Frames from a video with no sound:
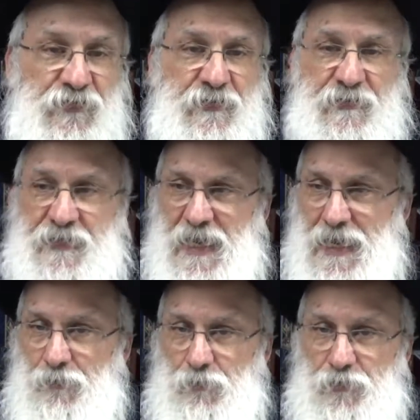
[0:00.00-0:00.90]
to the
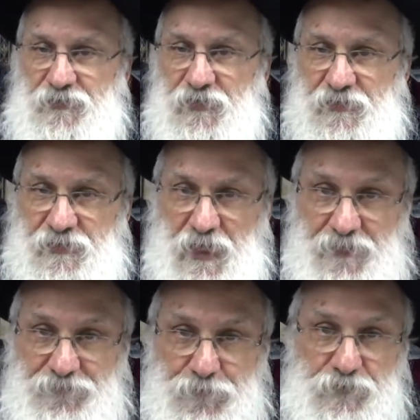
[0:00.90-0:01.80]
car or to the
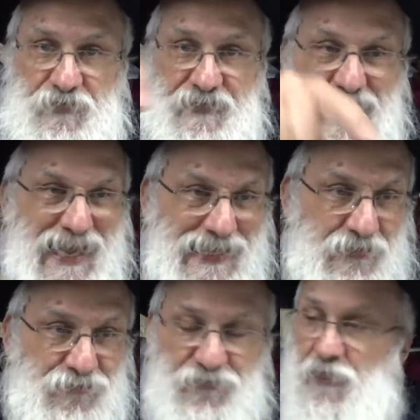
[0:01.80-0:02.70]
knife or to the
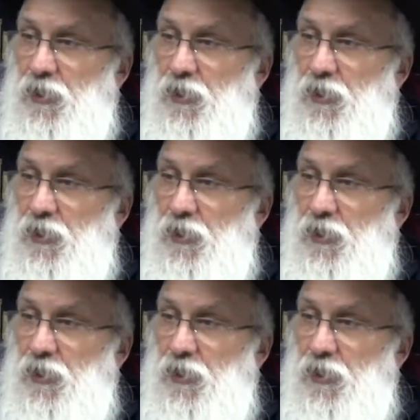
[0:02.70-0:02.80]
axe